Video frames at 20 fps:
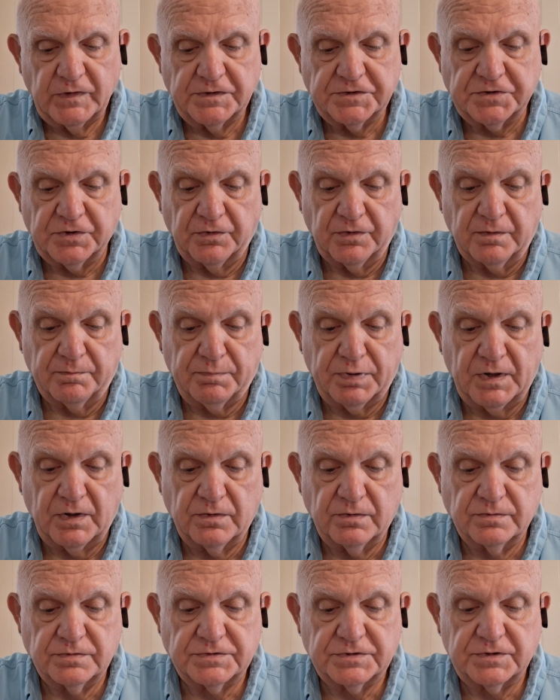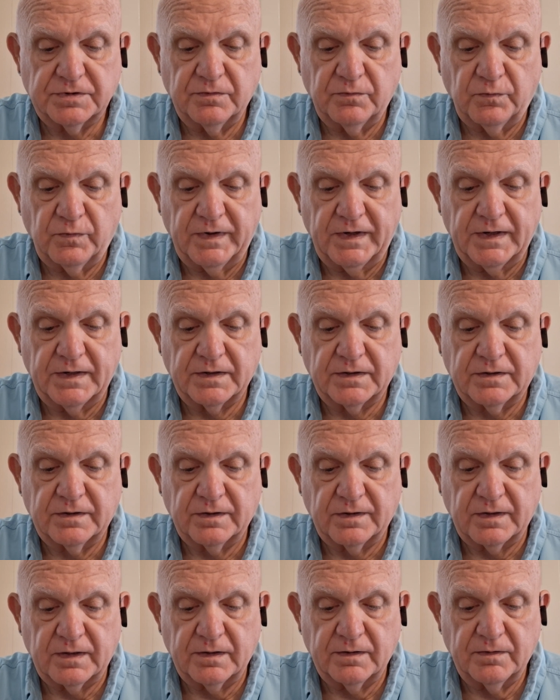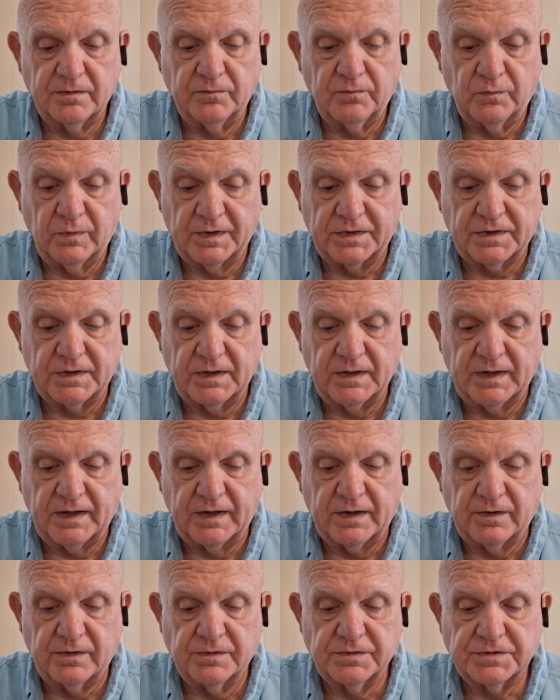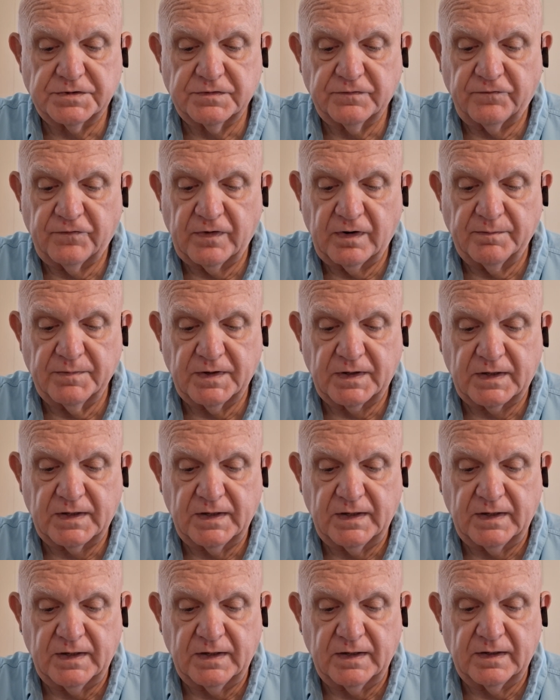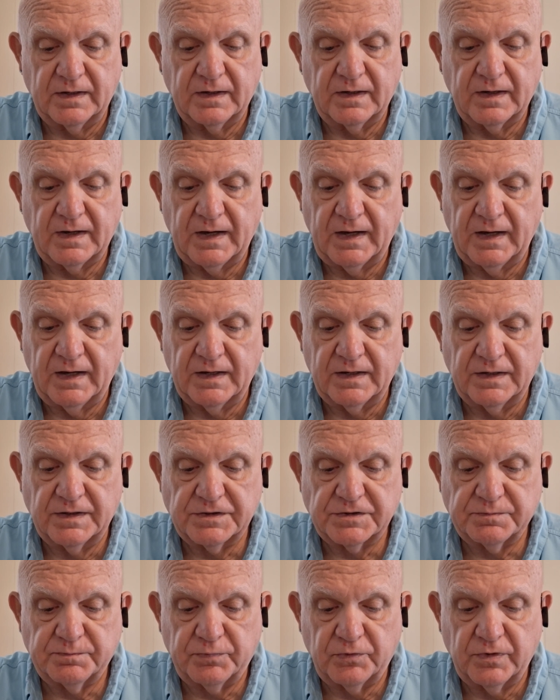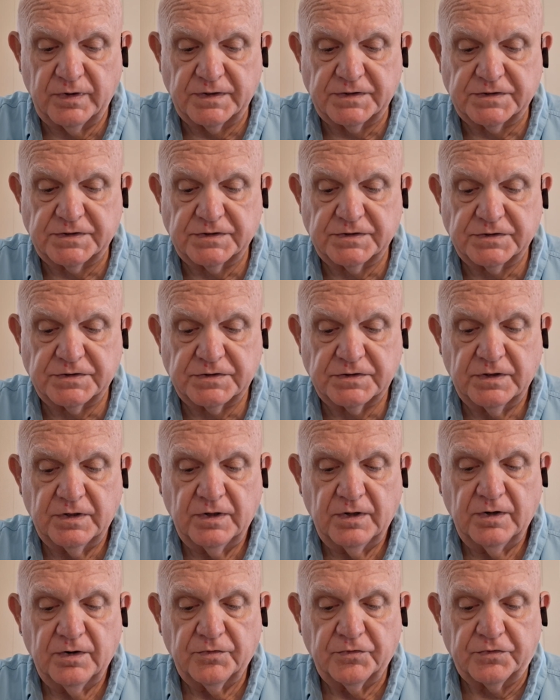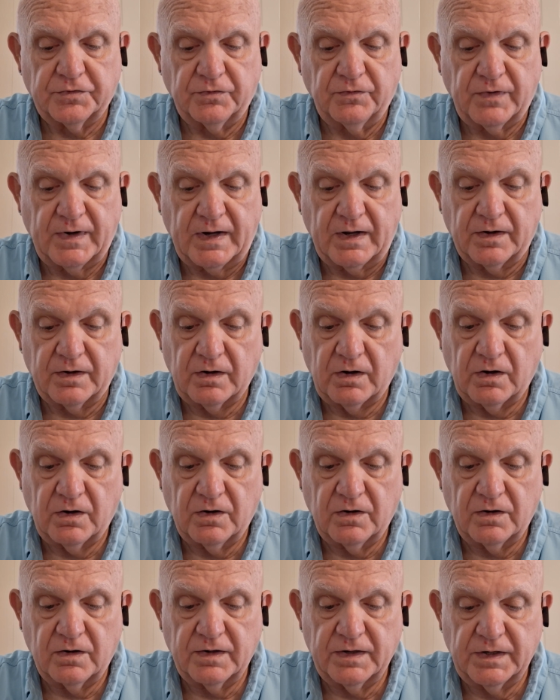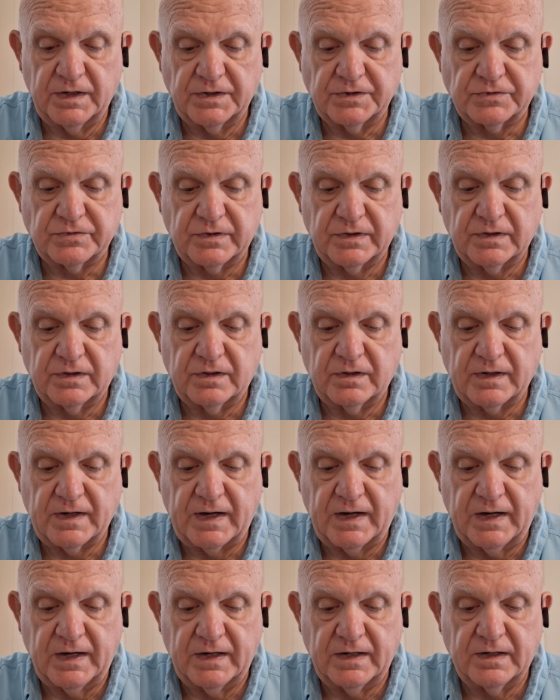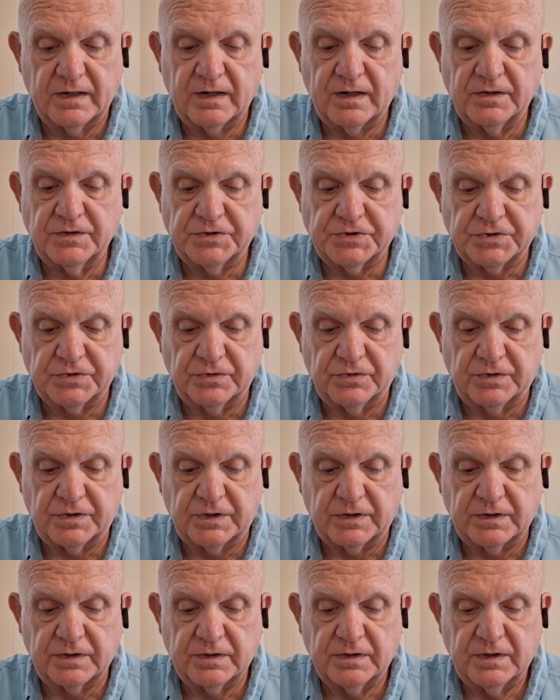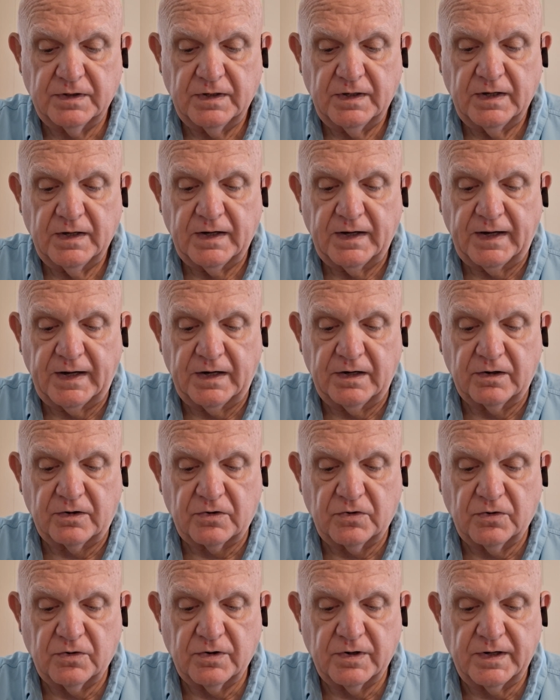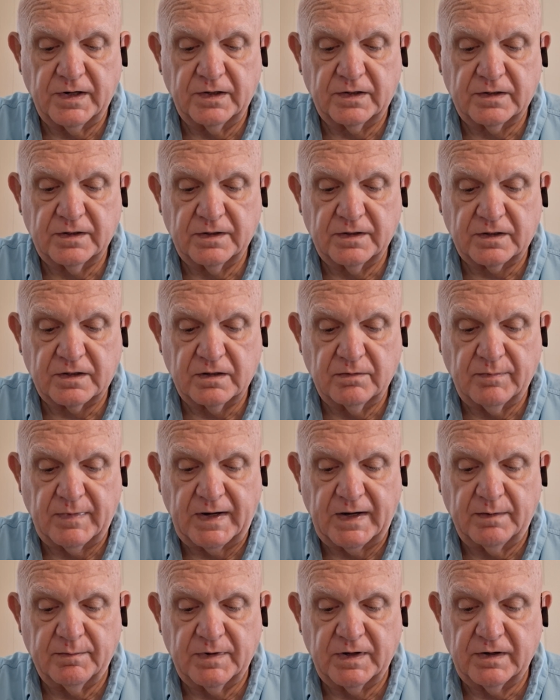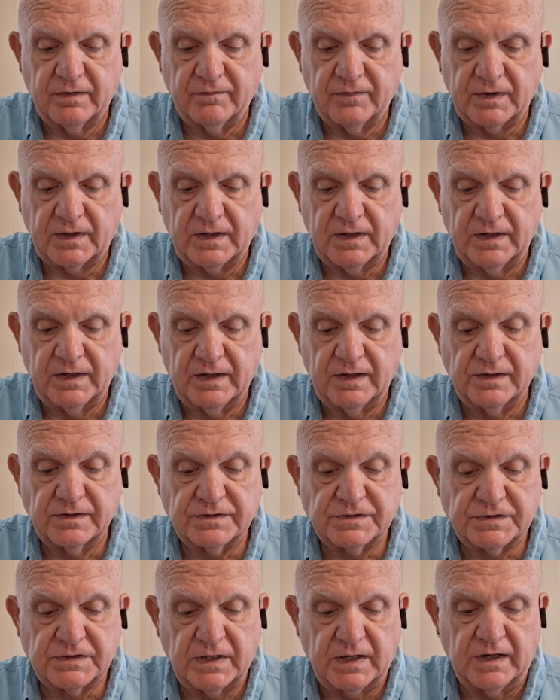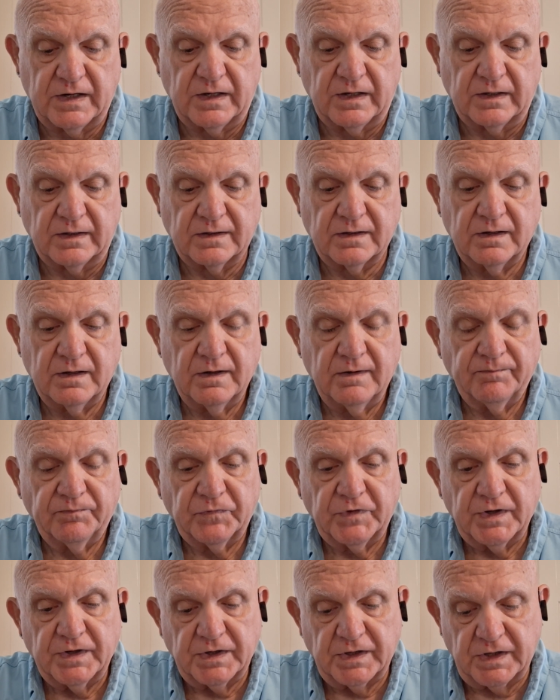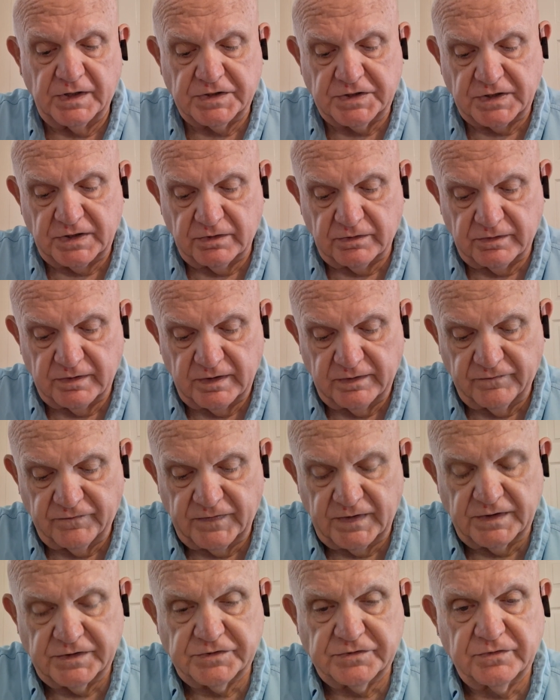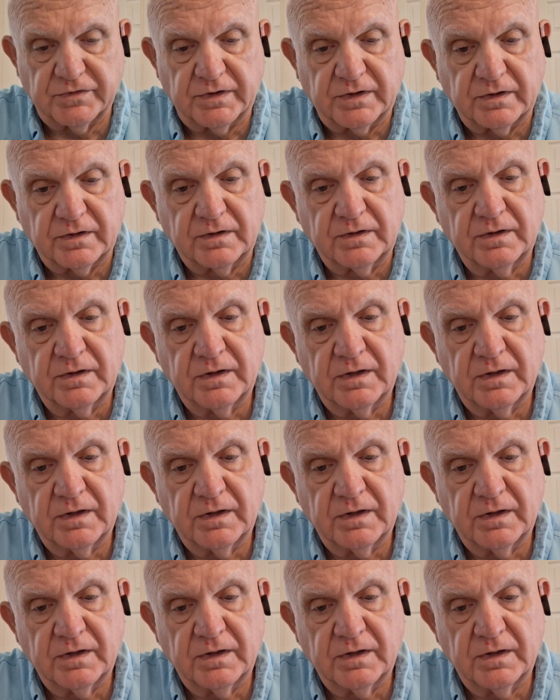So the post went to the, with the letters from the king and his princes throughout all Israel and Judah, and according to the commandment of the king, saying, Ye children of Israel,